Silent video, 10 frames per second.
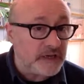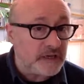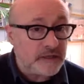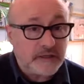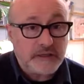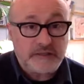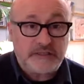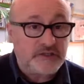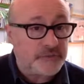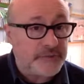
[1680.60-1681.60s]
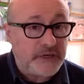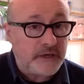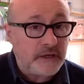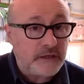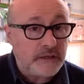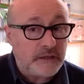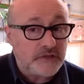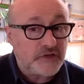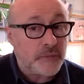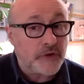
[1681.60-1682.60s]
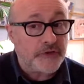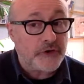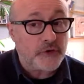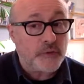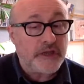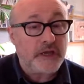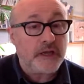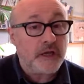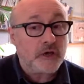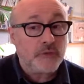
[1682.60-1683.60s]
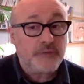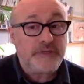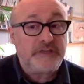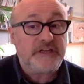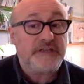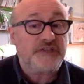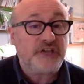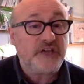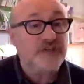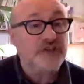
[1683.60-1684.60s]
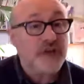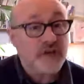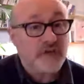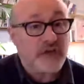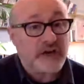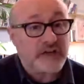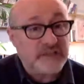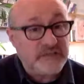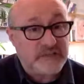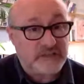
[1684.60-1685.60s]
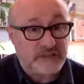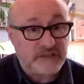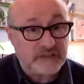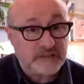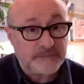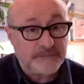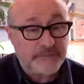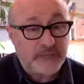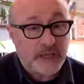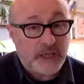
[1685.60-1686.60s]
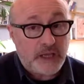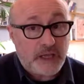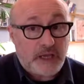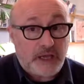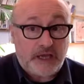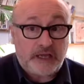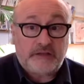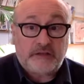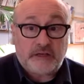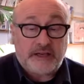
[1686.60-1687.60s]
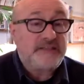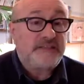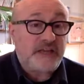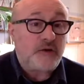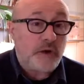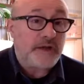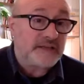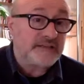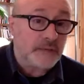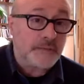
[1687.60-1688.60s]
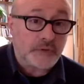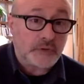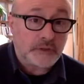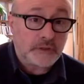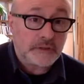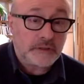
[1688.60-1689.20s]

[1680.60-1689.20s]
will disappear, some other will completely change their activities. And let's take one example.